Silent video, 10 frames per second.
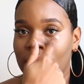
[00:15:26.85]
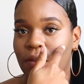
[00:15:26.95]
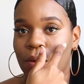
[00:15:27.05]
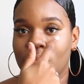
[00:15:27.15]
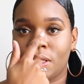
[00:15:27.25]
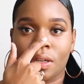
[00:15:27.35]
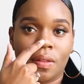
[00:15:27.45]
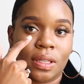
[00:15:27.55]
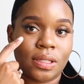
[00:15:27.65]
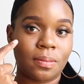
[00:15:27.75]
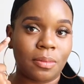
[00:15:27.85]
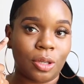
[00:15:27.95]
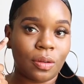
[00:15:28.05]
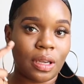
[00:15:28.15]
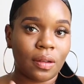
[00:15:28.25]
focused it on this
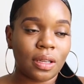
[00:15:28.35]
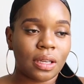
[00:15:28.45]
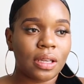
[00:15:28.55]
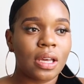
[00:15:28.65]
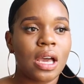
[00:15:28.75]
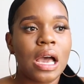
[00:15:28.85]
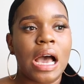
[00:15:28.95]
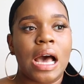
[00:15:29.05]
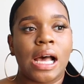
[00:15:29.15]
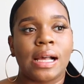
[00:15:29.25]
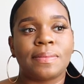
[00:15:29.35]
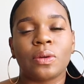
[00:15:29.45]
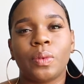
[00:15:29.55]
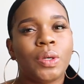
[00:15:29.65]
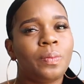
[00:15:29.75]
middle area.
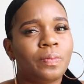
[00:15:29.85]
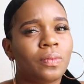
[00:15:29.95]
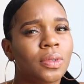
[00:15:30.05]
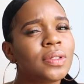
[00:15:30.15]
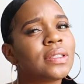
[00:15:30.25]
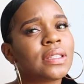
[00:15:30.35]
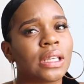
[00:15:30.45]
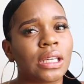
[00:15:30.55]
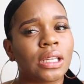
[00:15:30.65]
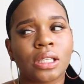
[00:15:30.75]
So we'll see.